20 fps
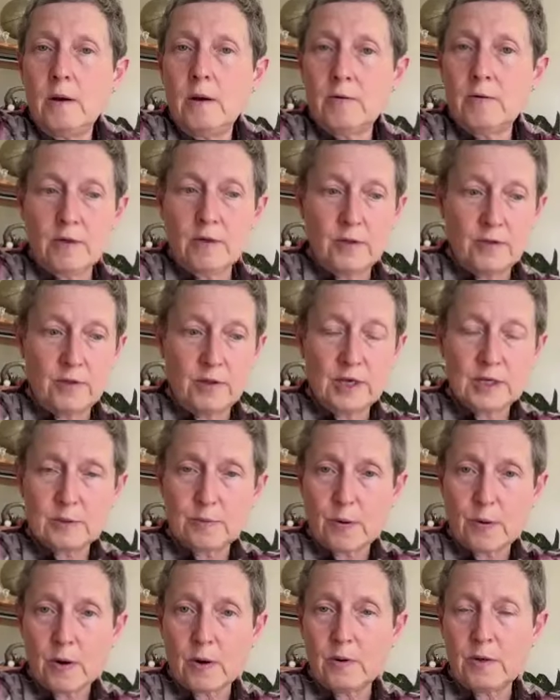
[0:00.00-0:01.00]
know that these
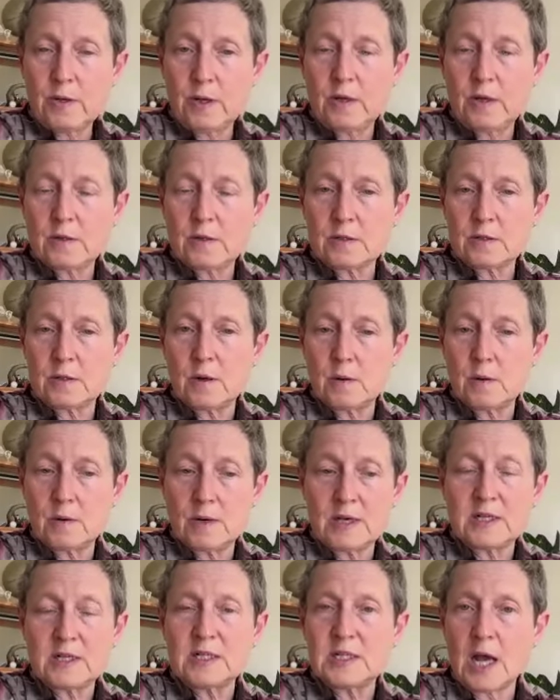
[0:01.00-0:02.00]
proteins go
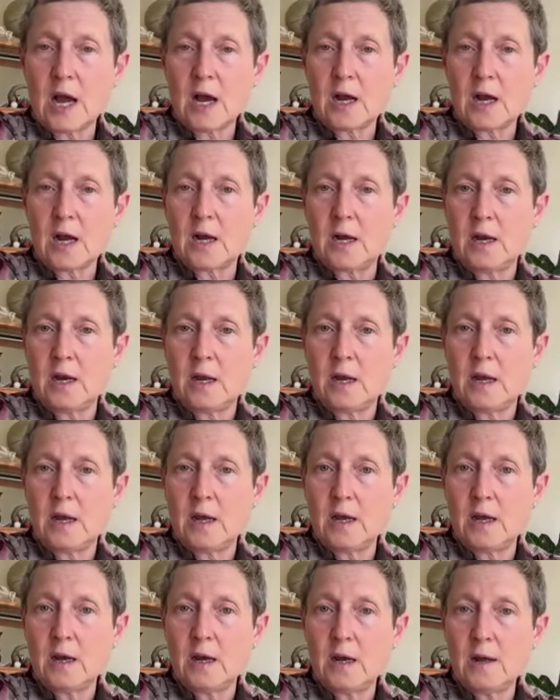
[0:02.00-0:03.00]
exactly.
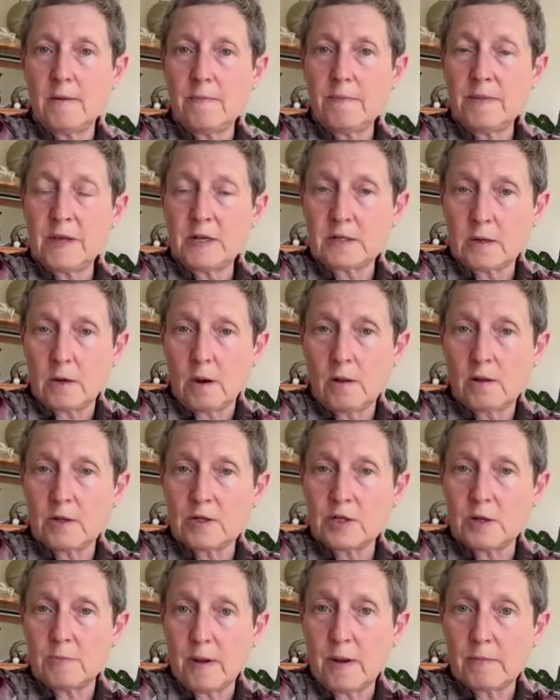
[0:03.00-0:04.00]
this
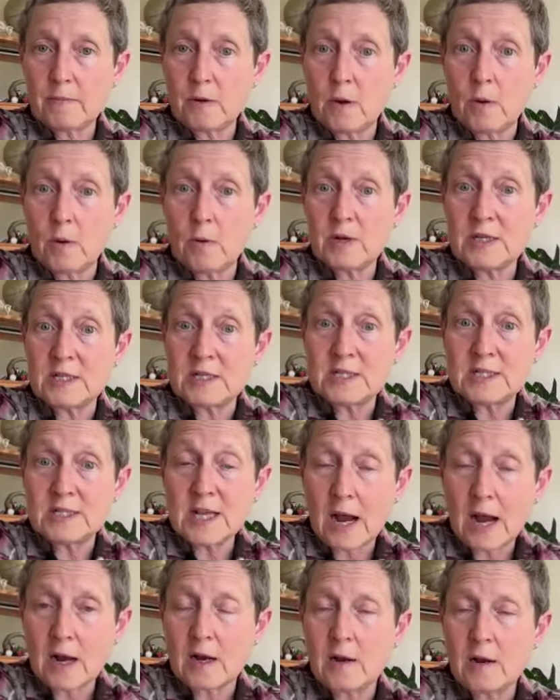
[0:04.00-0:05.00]
collagen pep go
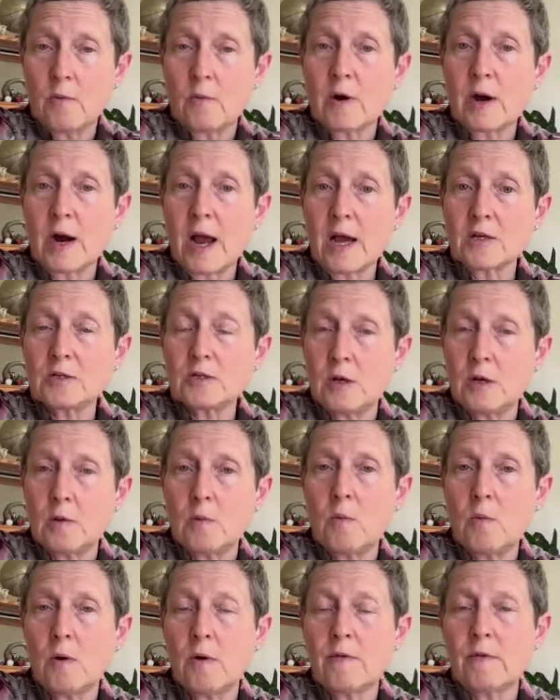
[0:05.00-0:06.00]
exactly where I actually
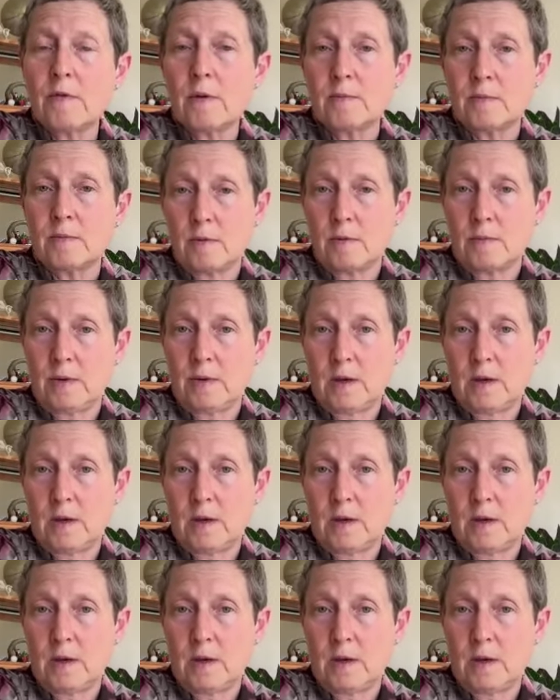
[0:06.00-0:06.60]
want them to